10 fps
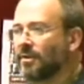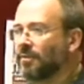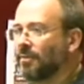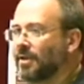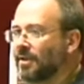in the
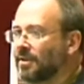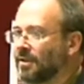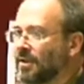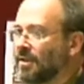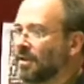three
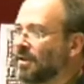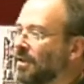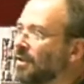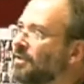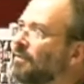
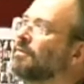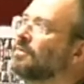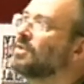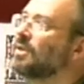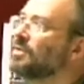
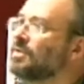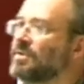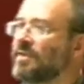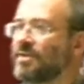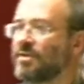different social
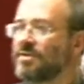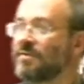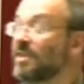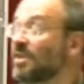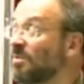
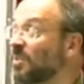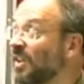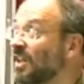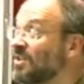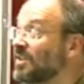structures of
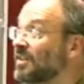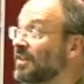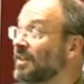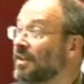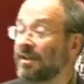accumulation.
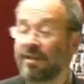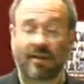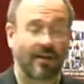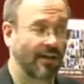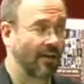
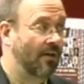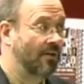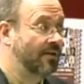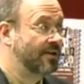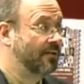
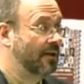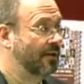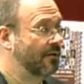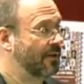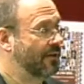Also
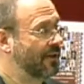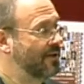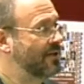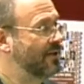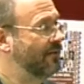arguing that
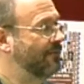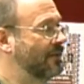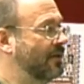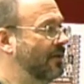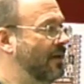it's
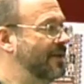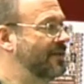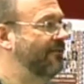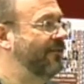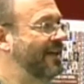different
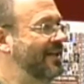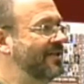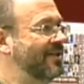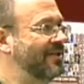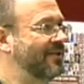across
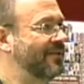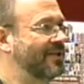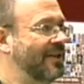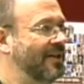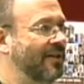phases of a
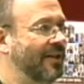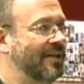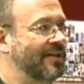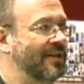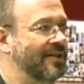single
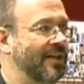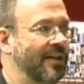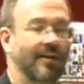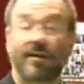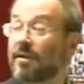SSA,
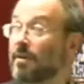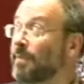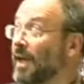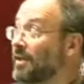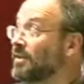and I'll
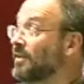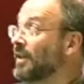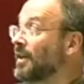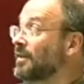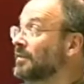come back to that.